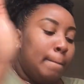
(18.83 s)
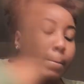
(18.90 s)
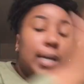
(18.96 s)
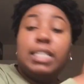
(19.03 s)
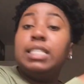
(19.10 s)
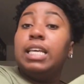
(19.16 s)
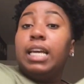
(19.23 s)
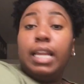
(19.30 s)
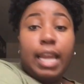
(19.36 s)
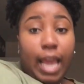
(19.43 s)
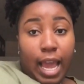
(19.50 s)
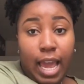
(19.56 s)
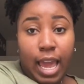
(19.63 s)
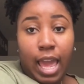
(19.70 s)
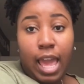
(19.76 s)
But
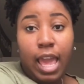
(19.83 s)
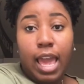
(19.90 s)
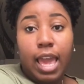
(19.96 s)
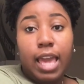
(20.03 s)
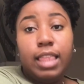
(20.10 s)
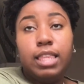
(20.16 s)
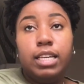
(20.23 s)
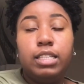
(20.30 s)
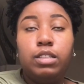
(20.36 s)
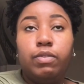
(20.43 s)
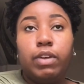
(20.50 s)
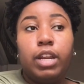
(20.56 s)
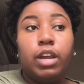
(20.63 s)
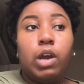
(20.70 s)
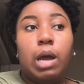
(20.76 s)
today in this
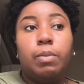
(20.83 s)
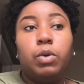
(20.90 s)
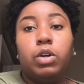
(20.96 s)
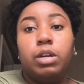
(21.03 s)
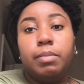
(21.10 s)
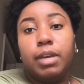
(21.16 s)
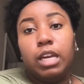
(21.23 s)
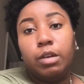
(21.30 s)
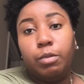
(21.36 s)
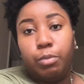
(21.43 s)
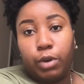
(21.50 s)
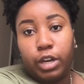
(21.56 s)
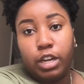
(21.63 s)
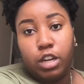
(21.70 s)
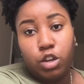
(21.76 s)
video I'm going to be
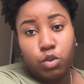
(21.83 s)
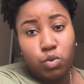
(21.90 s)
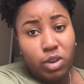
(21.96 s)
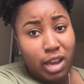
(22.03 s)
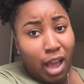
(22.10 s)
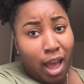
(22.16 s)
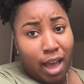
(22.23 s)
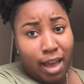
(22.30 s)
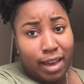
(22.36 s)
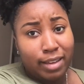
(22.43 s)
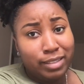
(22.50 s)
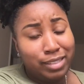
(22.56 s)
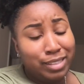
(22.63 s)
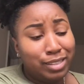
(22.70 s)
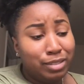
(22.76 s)
bringing you guys